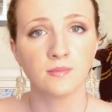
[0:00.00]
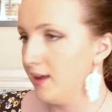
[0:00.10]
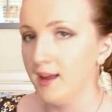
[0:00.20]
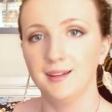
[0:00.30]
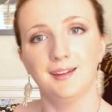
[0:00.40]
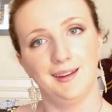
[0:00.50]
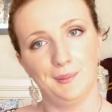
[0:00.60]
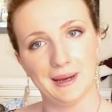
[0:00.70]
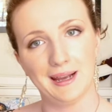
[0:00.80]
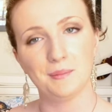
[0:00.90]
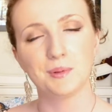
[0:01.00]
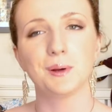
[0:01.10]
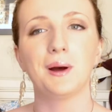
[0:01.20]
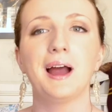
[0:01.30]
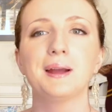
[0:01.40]
Anyway,
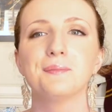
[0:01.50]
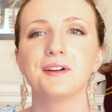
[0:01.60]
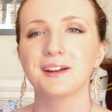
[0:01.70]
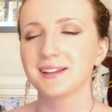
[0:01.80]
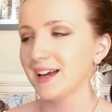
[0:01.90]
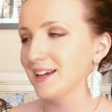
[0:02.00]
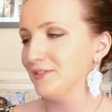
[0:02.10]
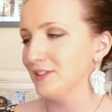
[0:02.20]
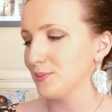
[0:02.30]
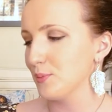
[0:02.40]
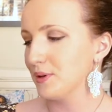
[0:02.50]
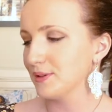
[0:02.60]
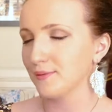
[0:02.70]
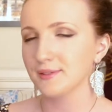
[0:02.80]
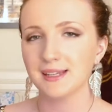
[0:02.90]
so I am very excited for this one
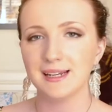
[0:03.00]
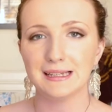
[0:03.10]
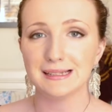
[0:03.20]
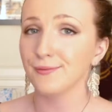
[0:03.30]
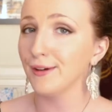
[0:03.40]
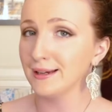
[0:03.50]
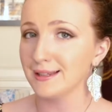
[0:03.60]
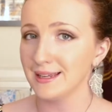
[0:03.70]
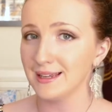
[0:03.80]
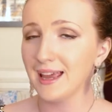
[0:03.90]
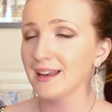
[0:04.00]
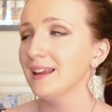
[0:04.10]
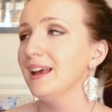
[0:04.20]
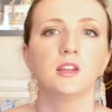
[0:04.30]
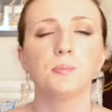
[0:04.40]
because obviously it is fantasy
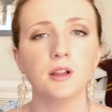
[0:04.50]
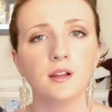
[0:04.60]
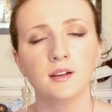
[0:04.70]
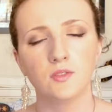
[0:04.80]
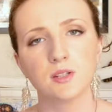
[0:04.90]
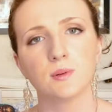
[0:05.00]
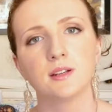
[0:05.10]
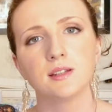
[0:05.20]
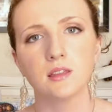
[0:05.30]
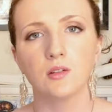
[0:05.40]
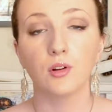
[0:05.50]
again. The plotline of this one is that there